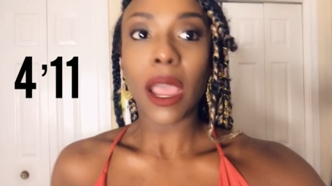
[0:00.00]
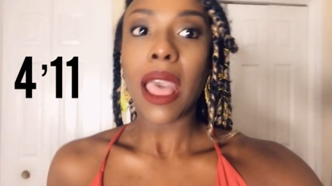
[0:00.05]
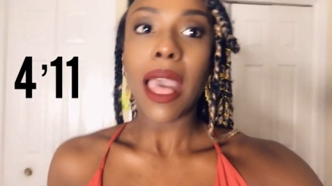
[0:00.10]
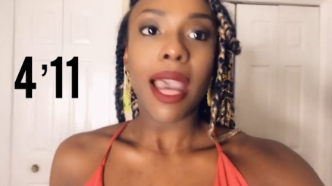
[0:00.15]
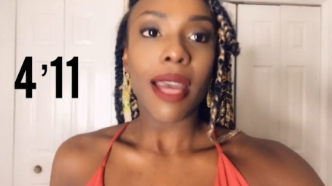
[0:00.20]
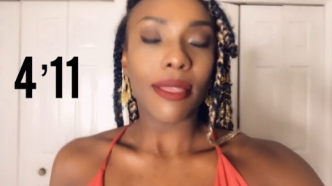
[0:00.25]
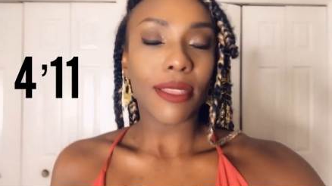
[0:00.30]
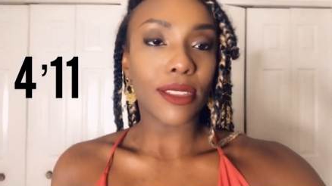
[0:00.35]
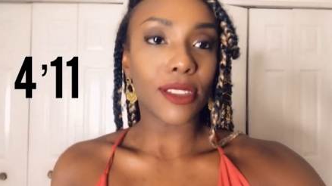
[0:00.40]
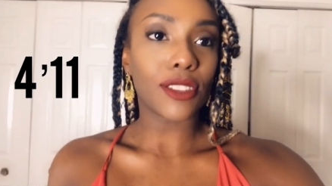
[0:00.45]

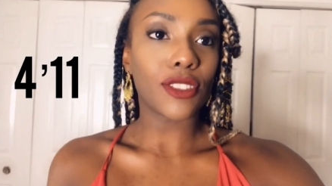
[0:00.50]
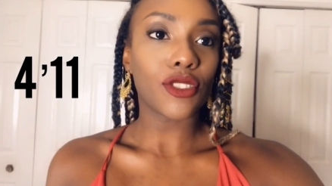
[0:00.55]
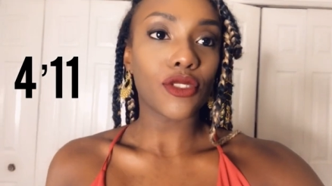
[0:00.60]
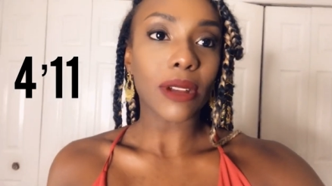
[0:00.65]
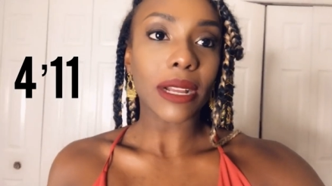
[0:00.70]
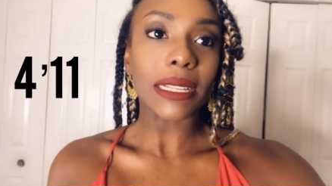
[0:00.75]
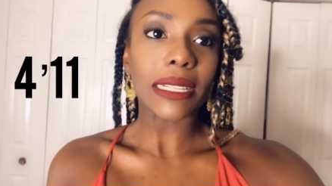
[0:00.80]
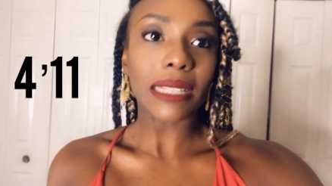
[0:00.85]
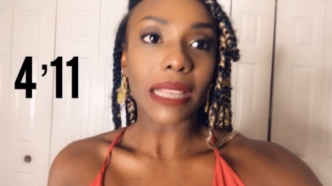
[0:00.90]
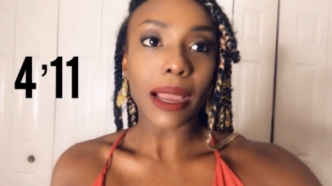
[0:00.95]
this dress
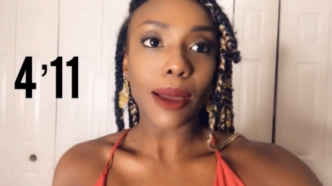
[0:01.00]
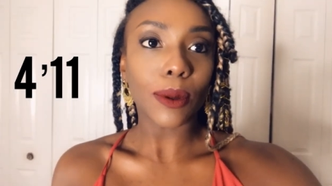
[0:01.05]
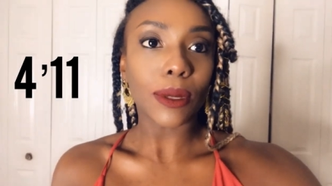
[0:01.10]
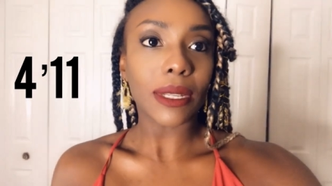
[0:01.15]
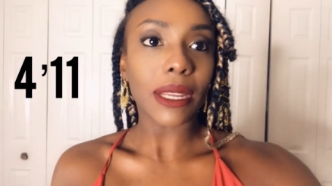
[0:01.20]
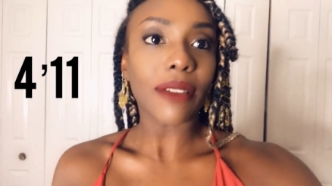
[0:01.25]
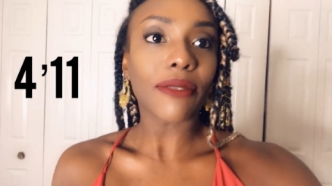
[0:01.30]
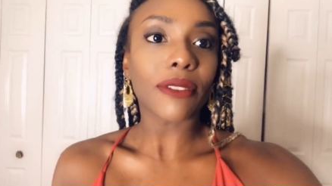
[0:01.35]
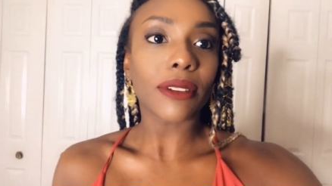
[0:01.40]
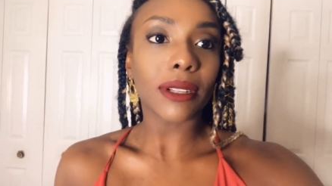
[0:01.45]
i would
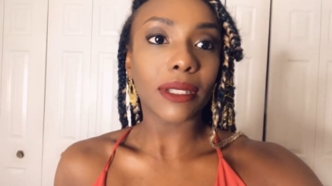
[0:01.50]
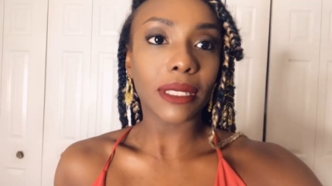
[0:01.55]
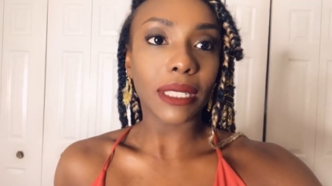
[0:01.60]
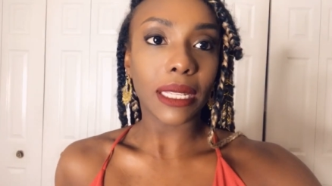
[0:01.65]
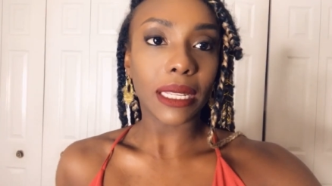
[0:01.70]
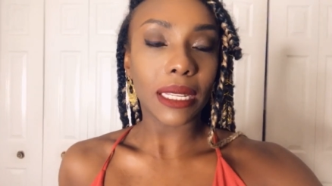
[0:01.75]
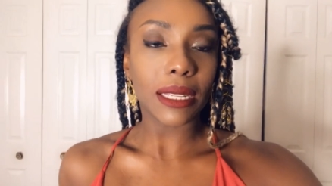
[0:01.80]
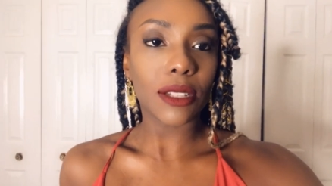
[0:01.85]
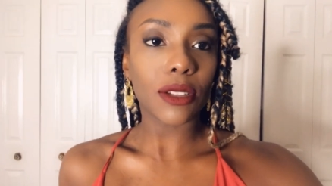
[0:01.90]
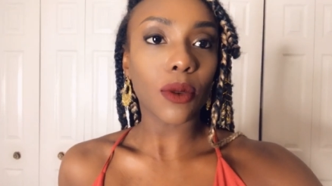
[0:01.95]
definitely need
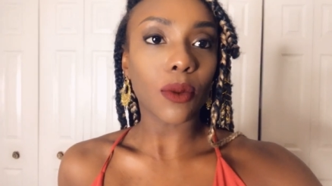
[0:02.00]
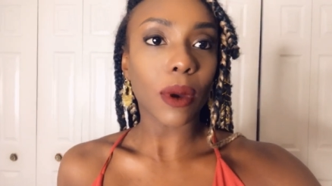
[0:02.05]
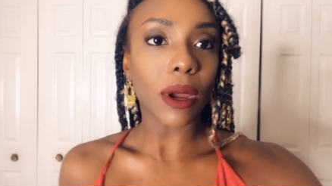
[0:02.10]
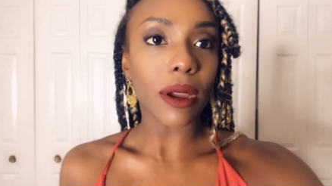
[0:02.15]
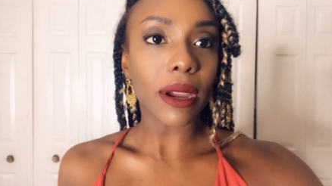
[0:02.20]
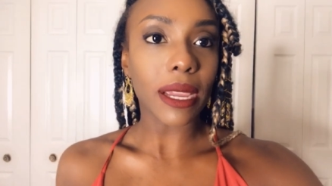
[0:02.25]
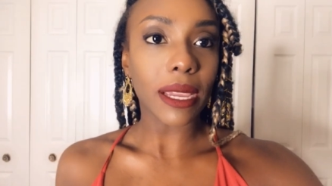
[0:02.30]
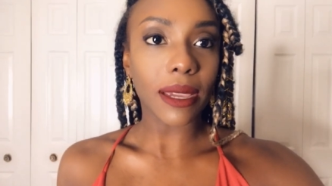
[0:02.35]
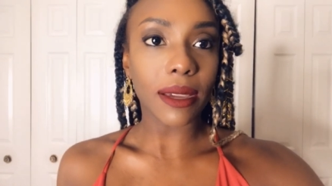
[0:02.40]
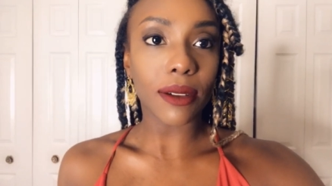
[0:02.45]
to wear
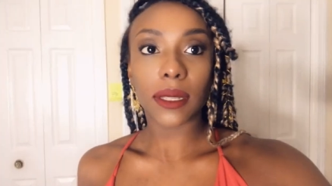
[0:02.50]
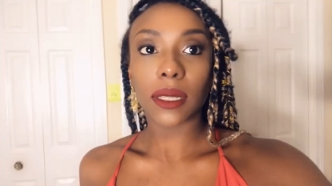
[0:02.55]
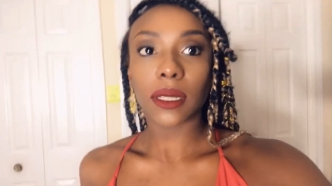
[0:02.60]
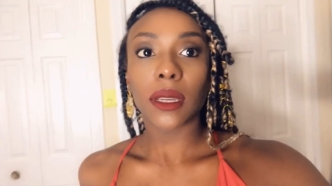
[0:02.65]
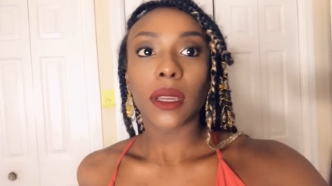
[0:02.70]
heels